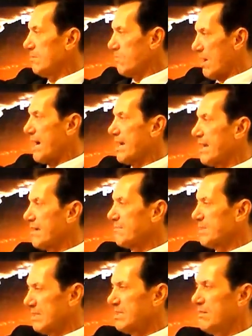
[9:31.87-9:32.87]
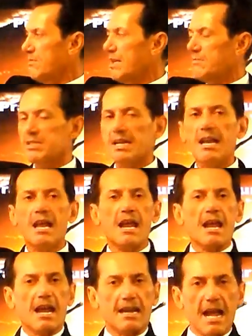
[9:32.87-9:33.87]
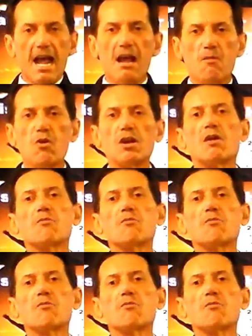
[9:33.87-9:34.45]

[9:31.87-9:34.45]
who I am. You see what I'm saying? And I have what?